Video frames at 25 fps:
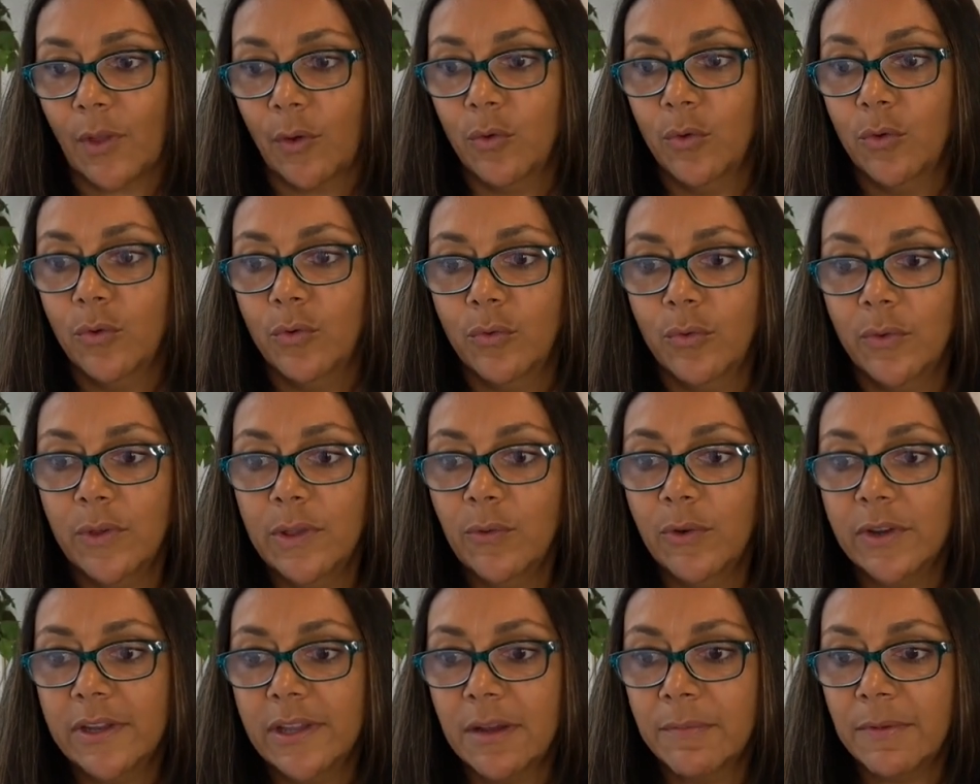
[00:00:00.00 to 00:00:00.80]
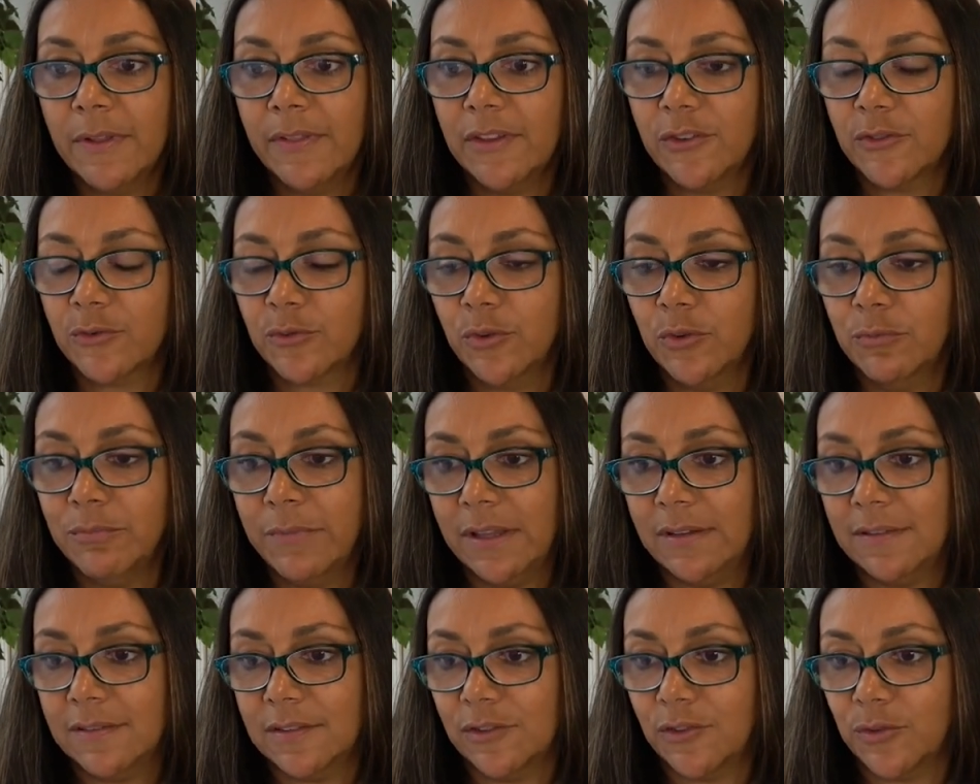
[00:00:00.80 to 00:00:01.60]
Ooh, we want to hear about this
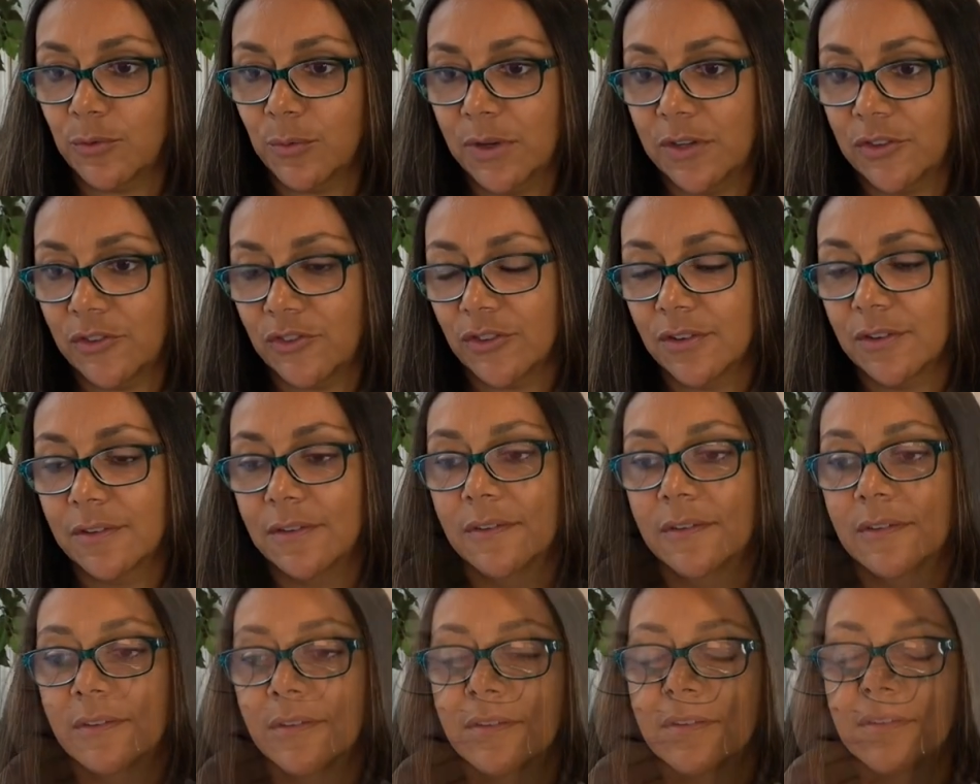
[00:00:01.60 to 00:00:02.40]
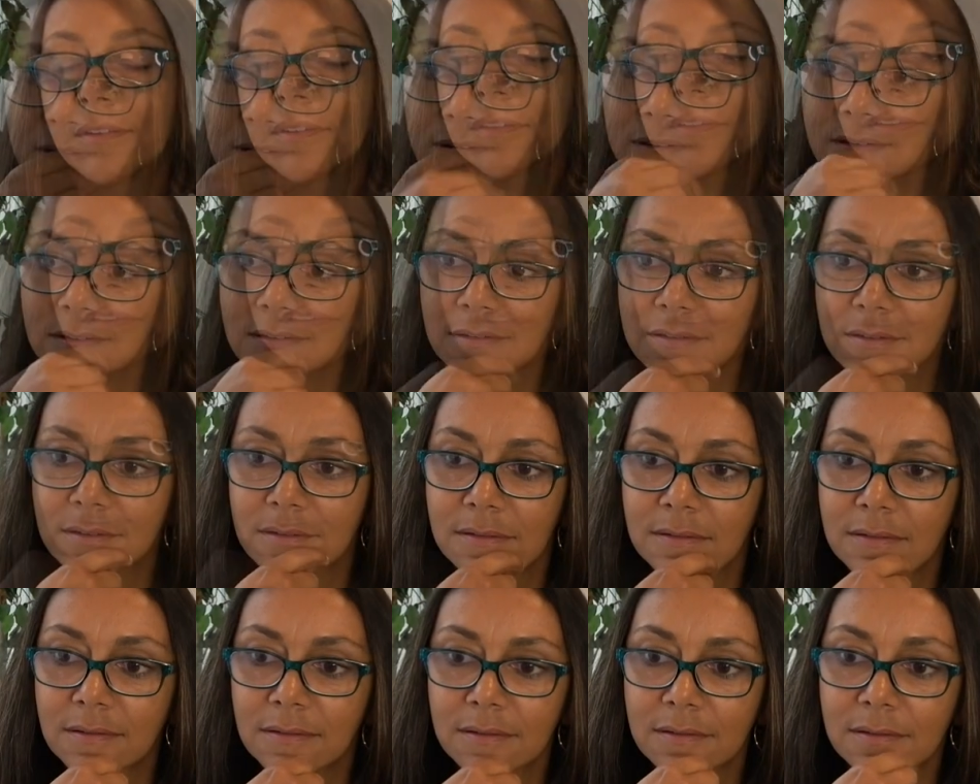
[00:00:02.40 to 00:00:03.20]
roommate situation.
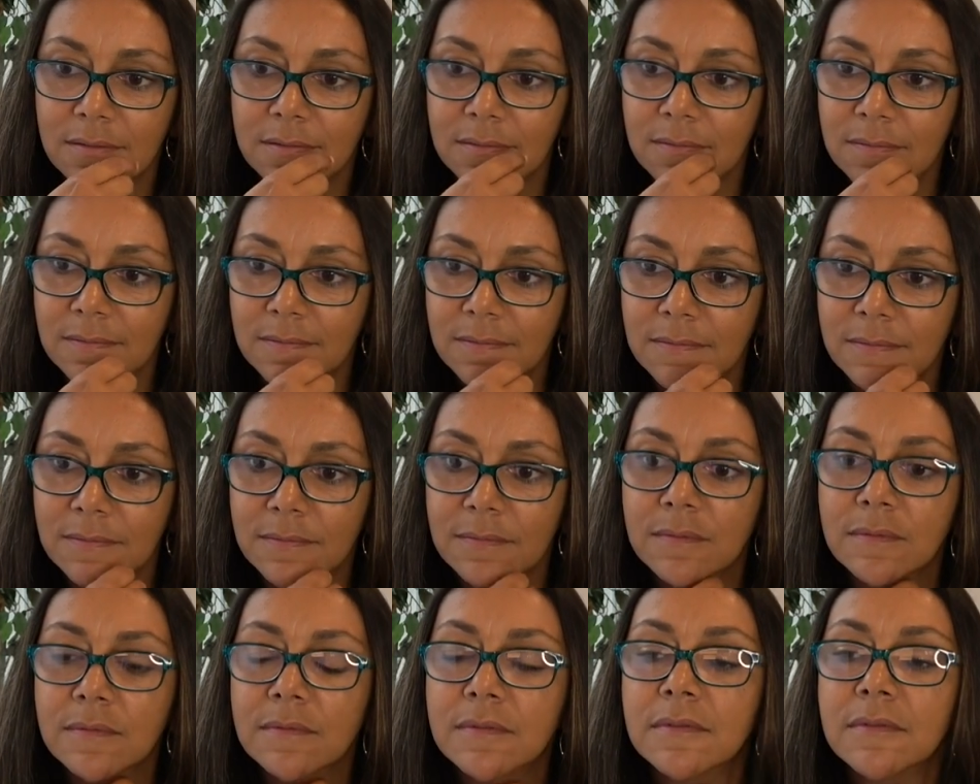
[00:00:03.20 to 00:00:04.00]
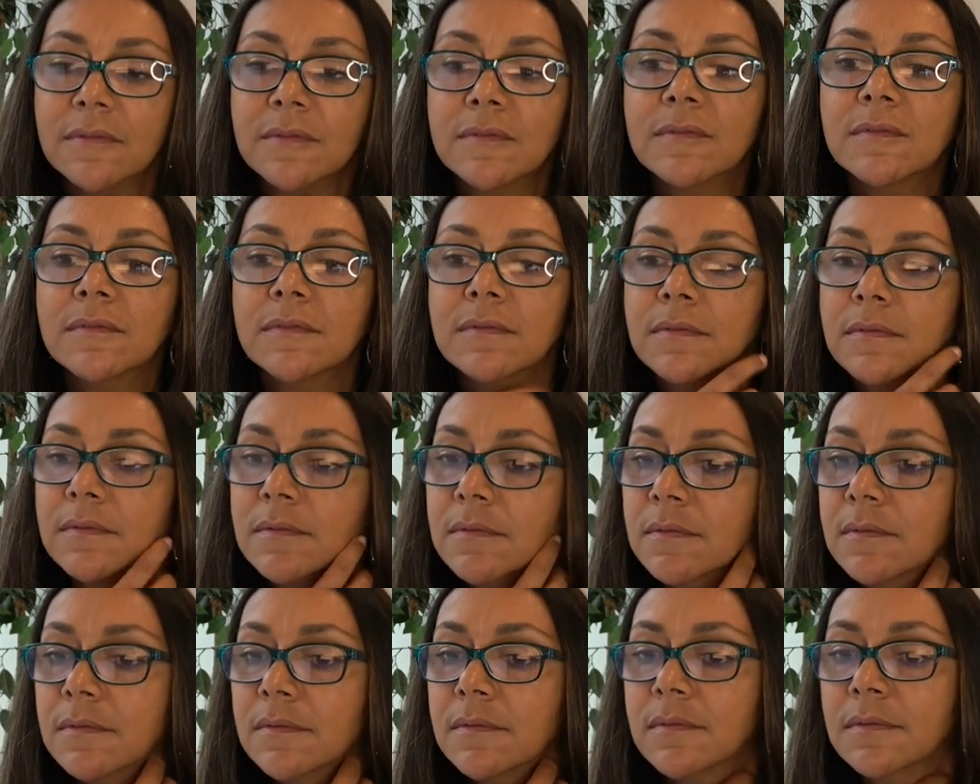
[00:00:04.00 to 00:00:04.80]

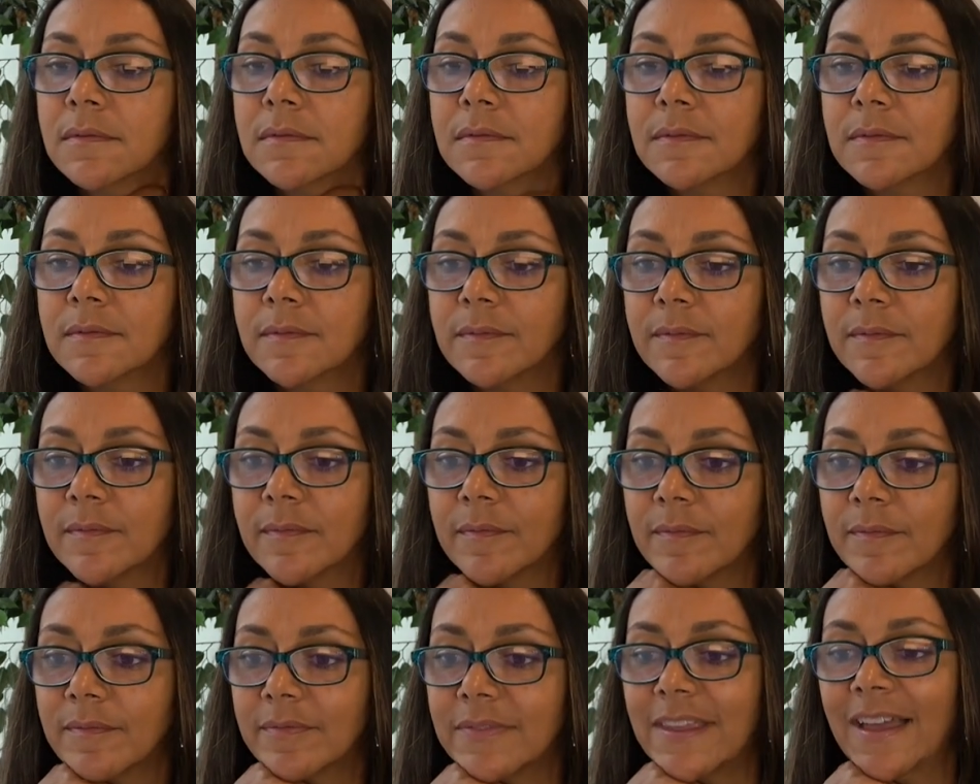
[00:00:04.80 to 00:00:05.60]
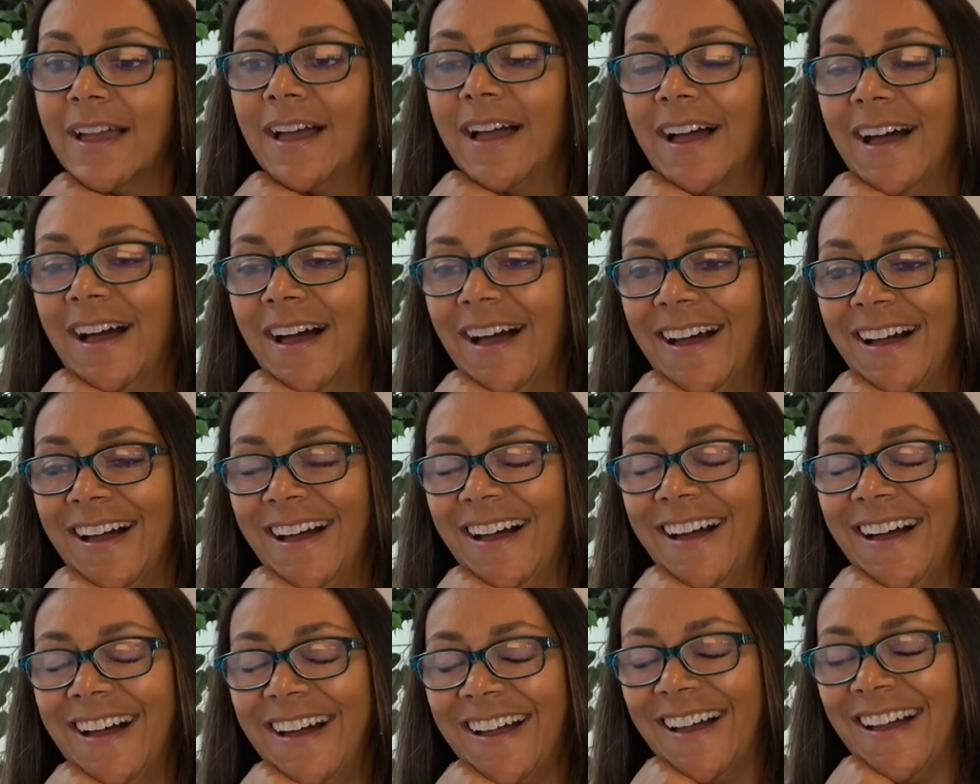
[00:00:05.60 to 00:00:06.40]

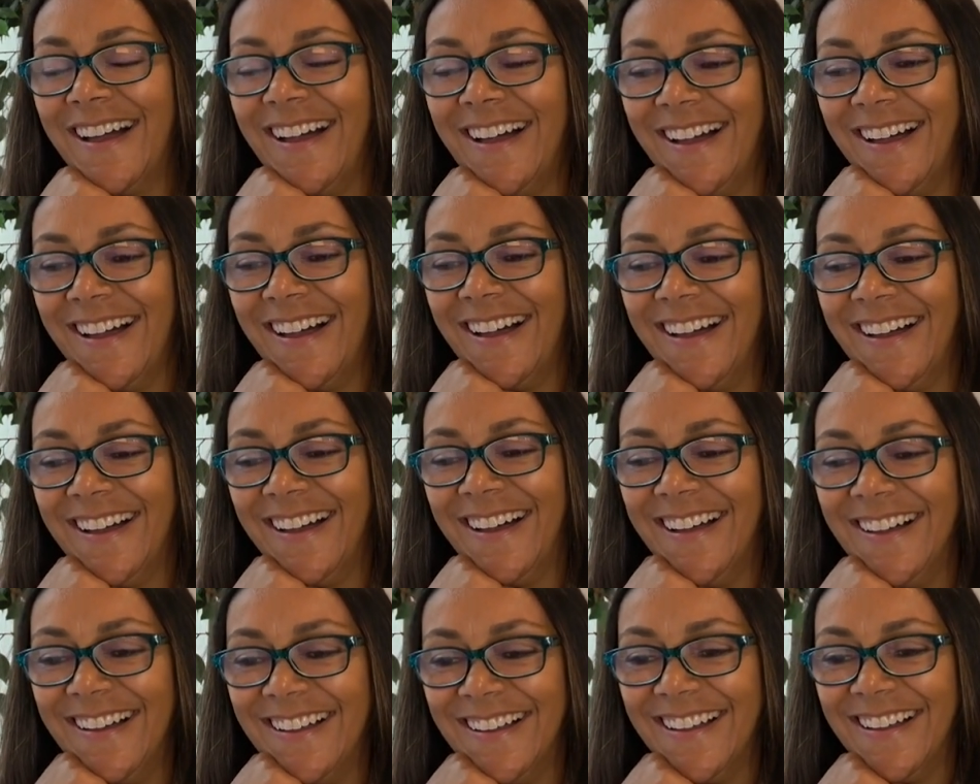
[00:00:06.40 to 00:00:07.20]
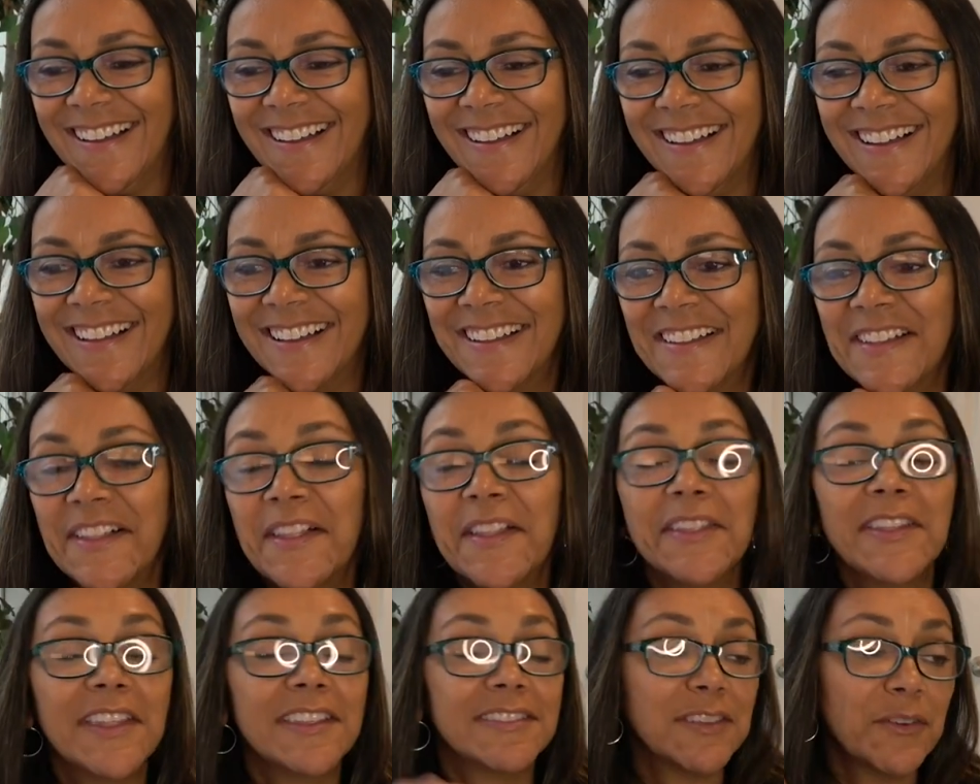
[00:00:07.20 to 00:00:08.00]

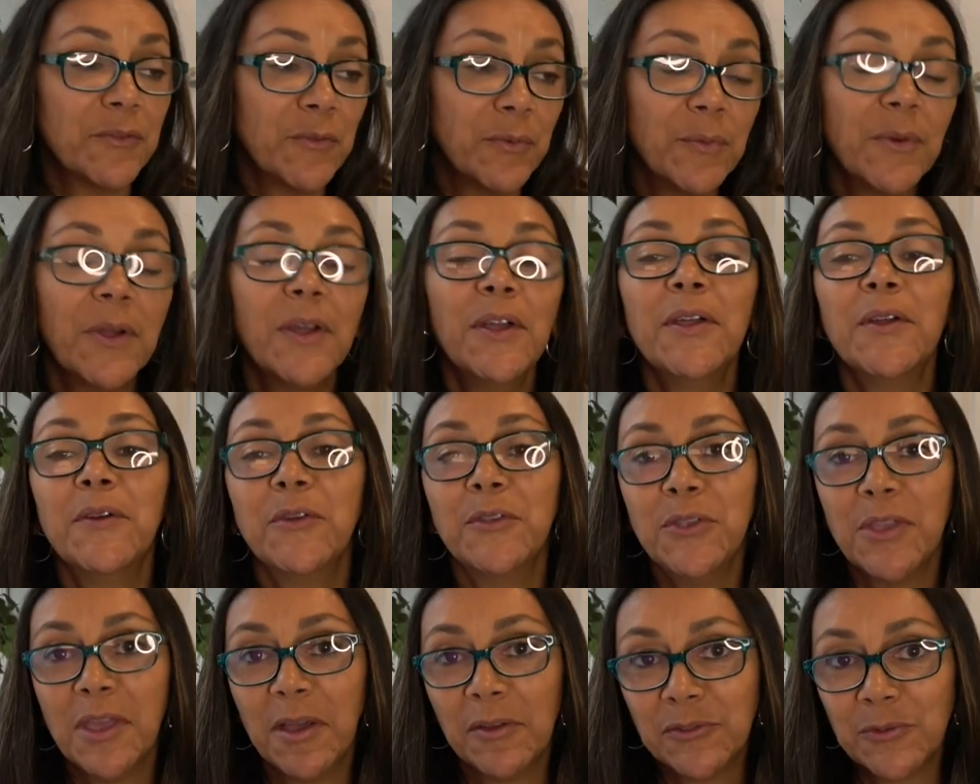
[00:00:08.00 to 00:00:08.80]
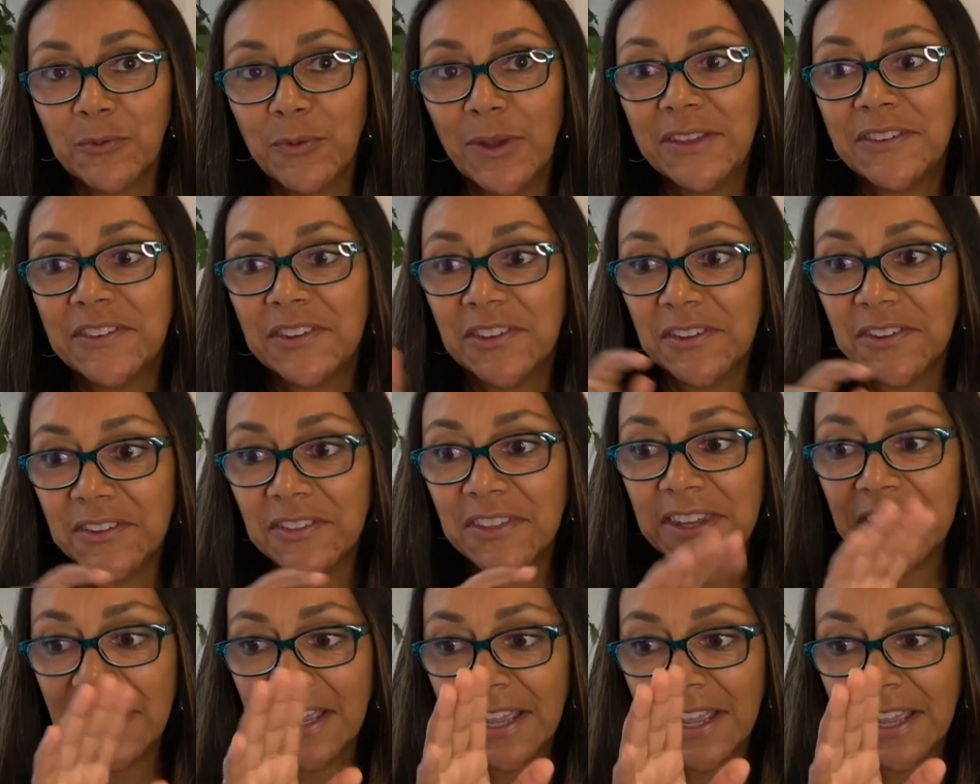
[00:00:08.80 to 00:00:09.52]
You have to wait till the